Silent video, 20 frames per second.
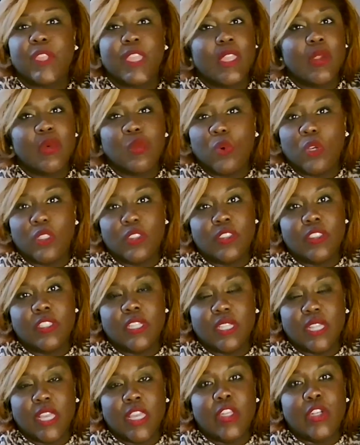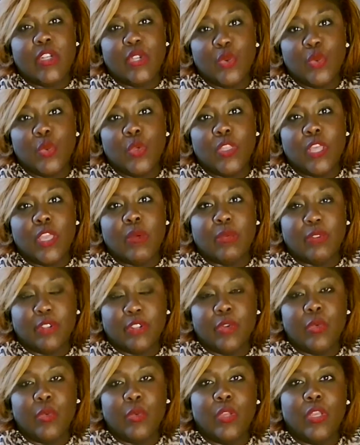it wasn't that they knew what they were
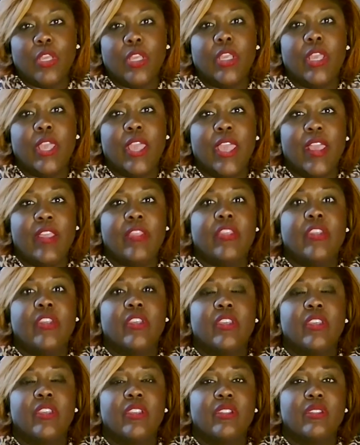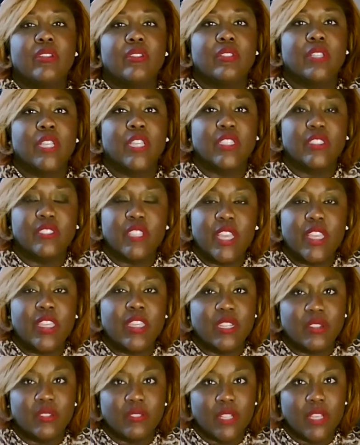doing at the
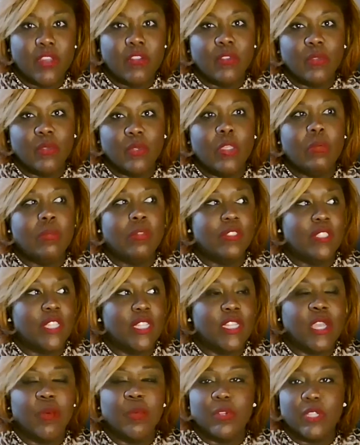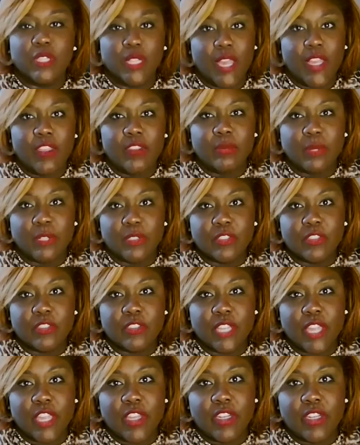executive level. It was that they were the last person
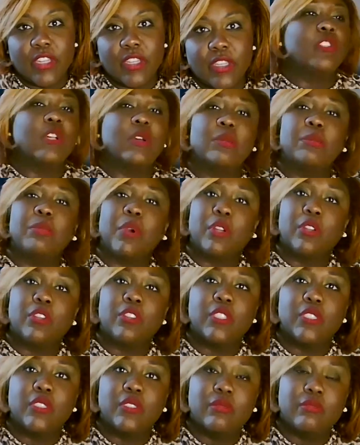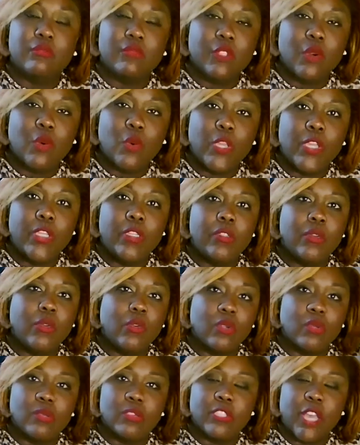standing. Some person quit
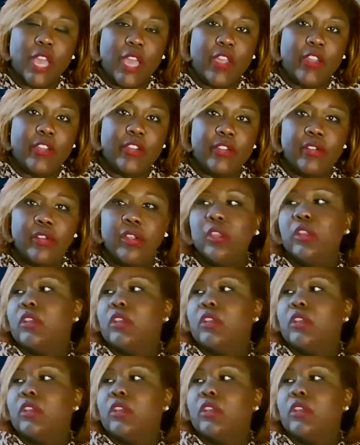or retired.